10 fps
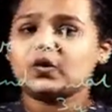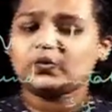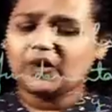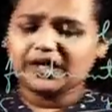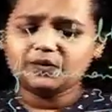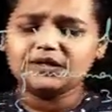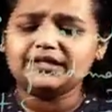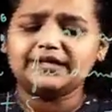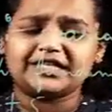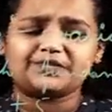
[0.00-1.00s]
Whatever
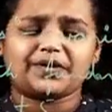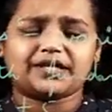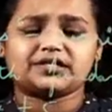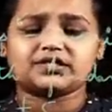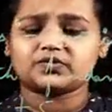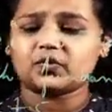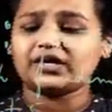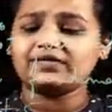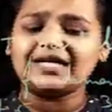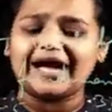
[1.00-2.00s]
the expressions,
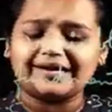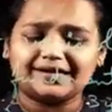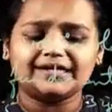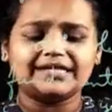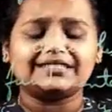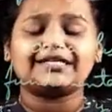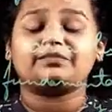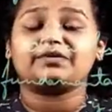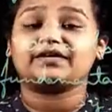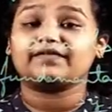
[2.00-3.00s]
whatever the identities they'll
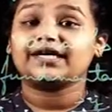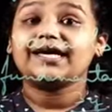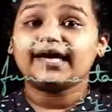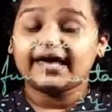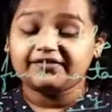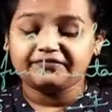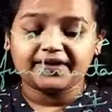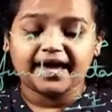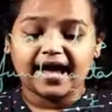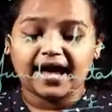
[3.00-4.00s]
be giving, if
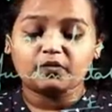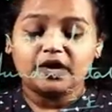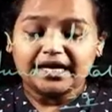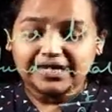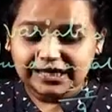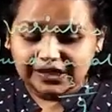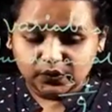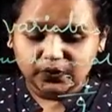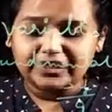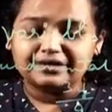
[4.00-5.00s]
we have
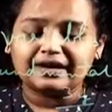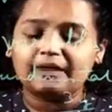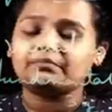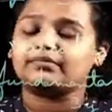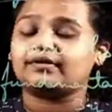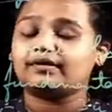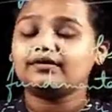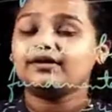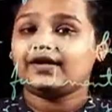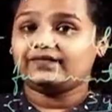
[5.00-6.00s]
equal number,
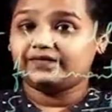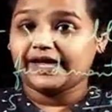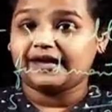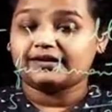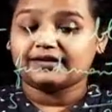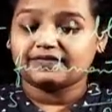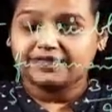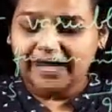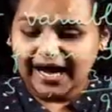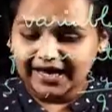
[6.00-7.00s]
then
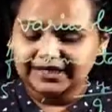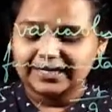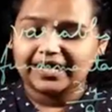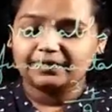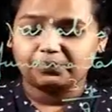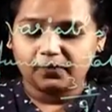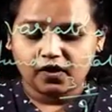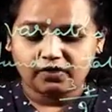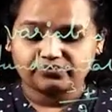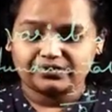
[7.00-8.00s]
that type
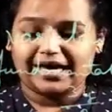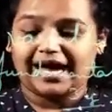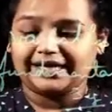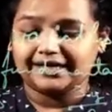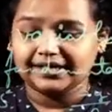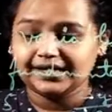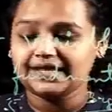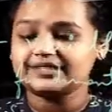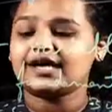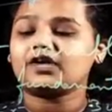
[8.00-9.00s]
of
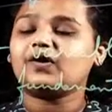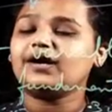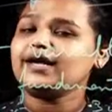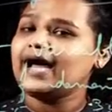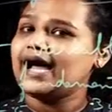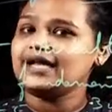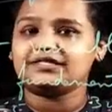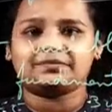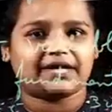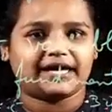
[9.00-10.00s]
identities are called
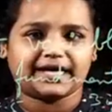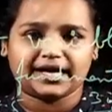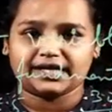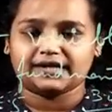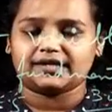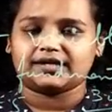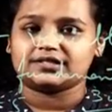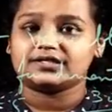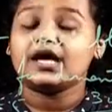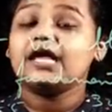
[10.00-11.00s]
algebraic
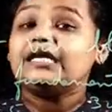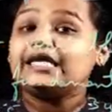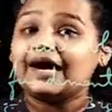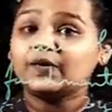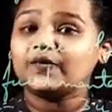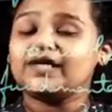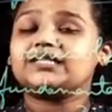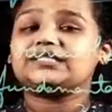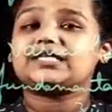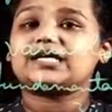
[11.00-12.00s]
identities. Now we'll
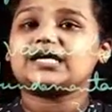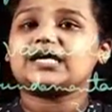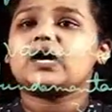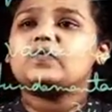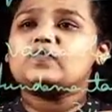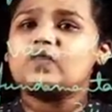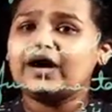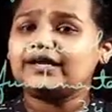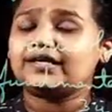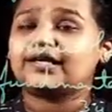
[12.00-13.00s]
see
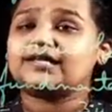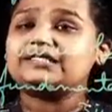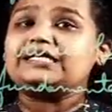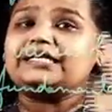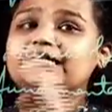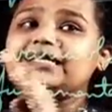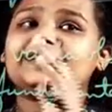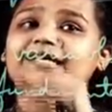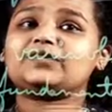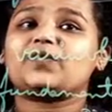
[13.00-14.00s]
what is linear
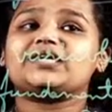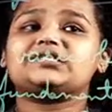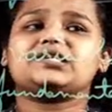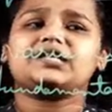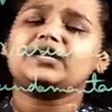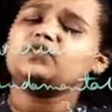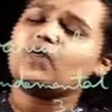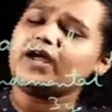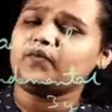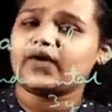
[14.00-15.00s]
equation in
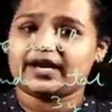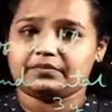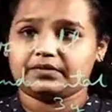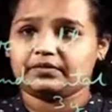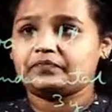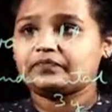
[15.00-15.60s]
one variable.